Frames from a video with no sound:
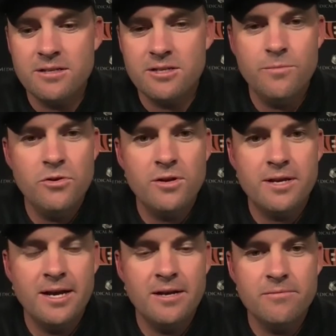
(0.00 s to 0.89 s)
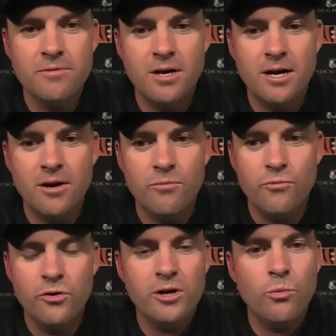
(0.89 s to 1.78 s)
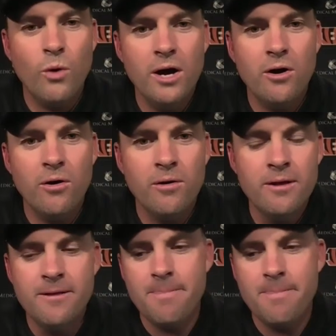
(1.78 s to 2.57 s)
communicate really well,